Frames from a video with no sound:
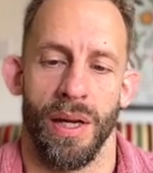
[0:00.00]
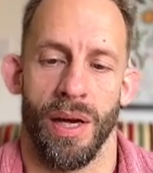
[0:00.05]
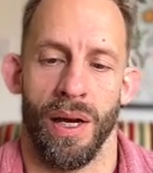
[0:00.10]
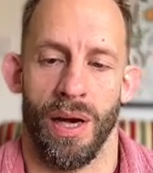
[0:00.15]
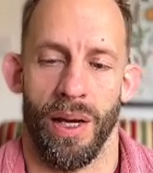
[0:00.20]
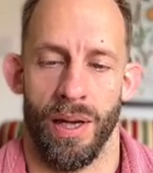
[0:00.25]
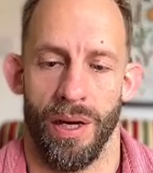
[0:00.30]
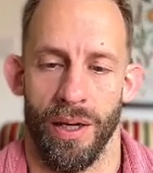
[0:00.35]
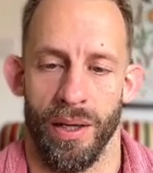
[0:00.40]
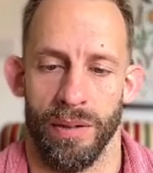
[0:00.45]

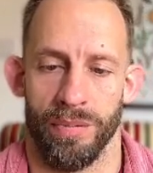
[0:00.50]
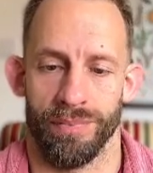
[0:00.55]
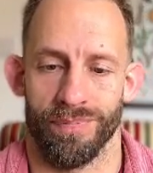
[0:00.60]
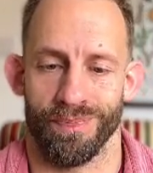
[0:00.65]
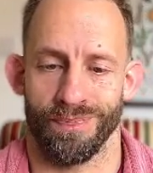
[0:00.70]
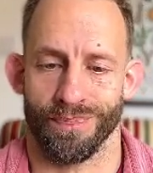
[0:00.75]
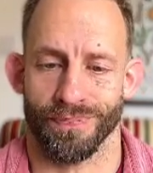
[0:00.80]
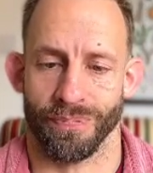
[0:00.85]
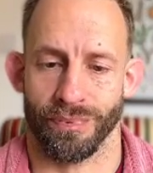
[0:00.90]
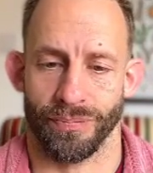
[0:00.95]
But
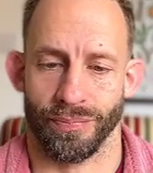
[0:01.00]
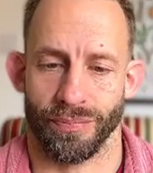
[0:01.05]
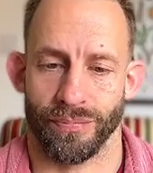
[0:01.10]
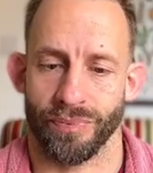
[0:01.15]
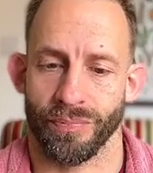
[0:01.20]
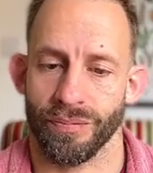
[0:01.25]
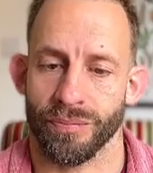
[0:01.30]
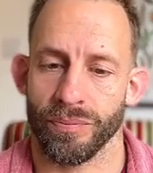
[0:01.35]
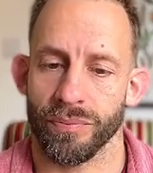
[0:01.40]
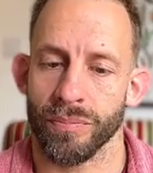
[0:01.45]

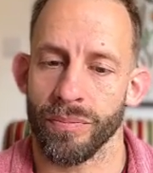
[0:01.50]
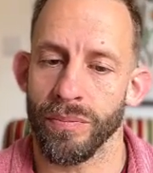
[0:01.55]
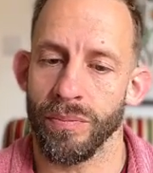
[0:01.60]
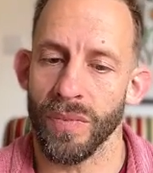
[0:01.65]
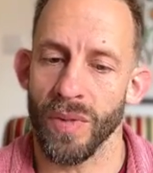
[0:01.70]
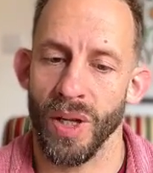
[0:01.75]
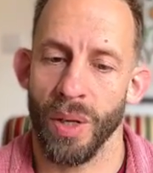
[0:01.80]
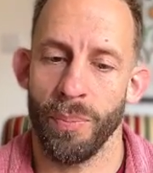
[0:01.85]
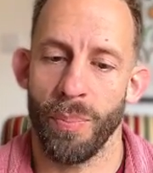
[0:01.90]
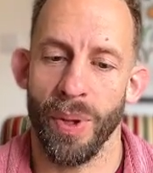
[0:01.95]

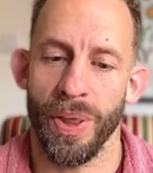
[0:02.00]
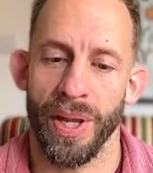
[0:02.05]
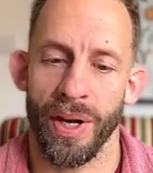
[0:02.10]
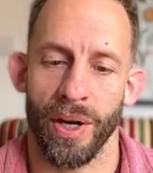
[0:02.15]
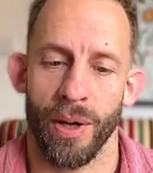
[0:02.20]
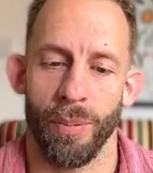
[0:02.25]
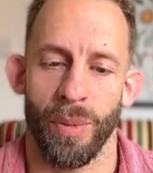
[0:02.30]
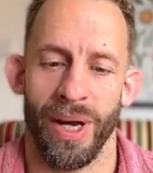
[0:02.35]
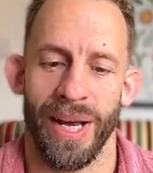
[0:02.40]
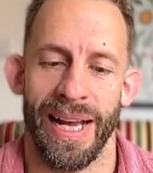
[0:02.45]
then I
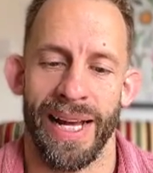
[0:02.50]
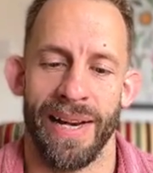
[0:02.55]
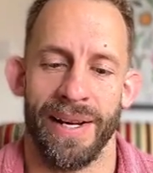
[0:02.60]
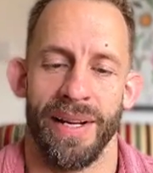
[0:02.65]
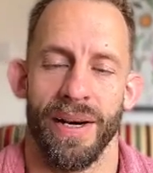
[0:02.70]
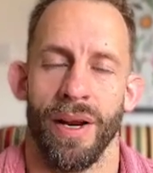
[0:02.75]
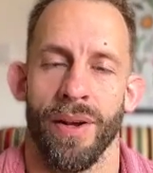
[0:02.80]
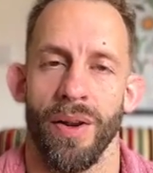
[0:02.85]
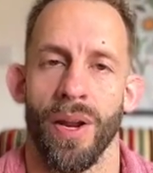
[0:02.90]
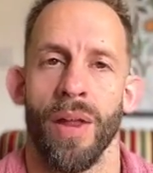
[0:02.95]
might add in
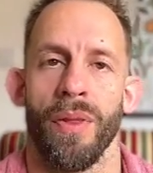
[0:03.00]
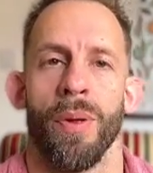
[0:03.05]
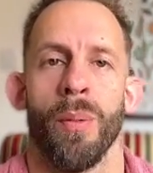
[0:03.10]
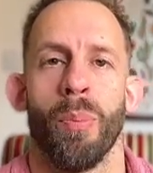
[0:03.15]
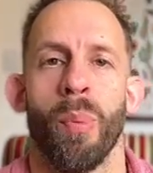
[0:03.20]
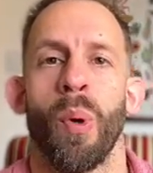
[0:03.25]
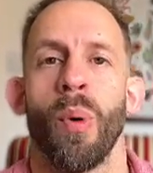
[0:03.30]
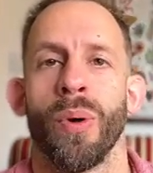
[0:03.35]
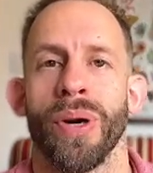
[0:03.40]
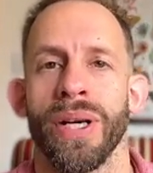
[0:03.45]
another
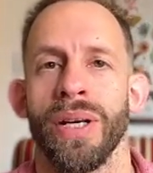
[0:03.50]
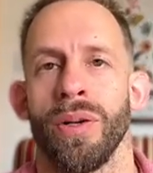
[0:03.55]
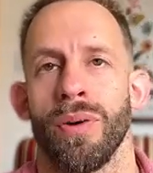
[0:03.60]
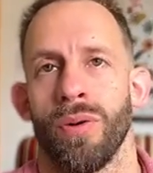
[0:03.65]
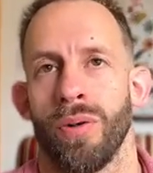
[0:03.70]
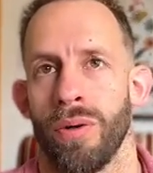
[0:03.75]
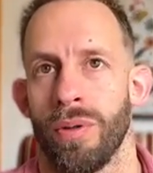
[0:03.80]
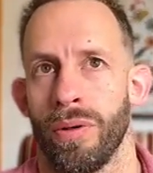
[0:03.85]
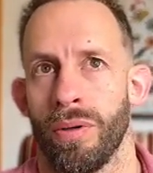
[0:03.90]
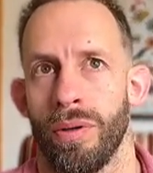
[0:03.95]
point
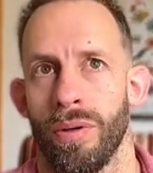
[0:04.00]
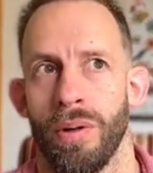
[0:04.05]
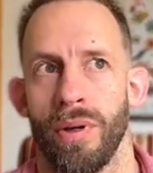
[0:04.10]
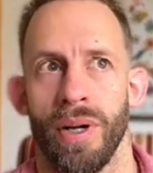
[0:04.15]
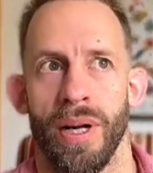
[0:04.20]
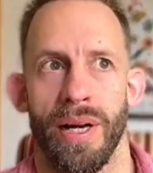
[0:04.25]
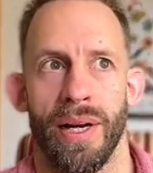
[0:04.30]
or,